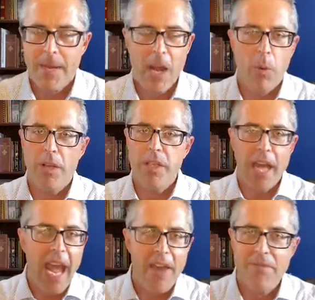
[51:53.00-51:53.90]
But I want you
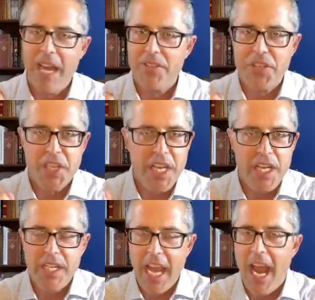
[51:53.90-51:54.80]
to have that
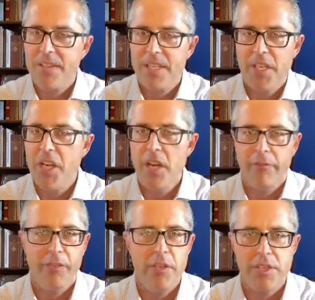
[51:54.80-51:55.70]
seed cast into your
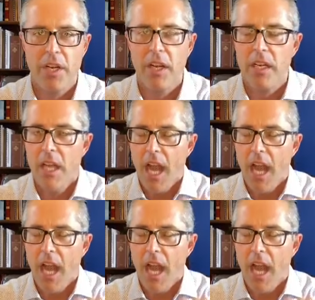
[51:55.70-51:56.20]
future.